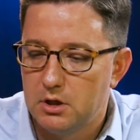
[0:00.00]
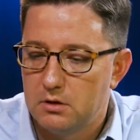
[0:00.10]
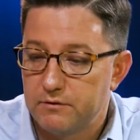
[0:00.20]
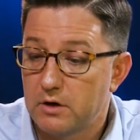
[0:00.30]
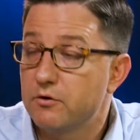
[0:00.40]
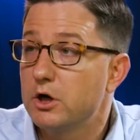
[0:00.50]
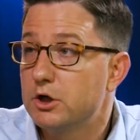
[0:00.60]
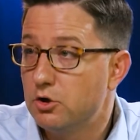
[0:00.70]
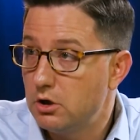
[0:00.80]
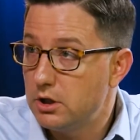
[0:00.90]
very, very
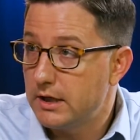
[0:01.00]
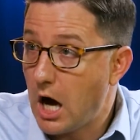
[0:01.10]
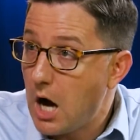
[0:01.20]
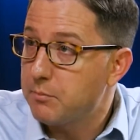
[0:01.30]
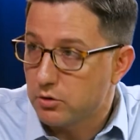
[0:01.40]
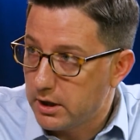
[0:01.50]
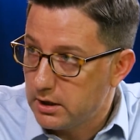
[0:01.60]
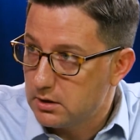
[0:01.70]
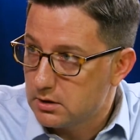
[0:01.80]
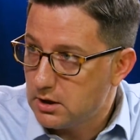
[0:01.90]
good at
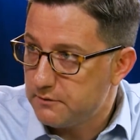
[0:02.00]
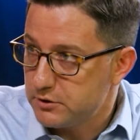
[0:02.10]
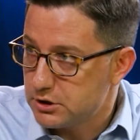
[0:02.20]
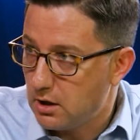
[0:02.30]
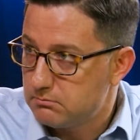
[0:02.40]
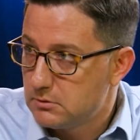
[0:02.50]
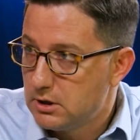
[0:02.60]
operating a coffee shop.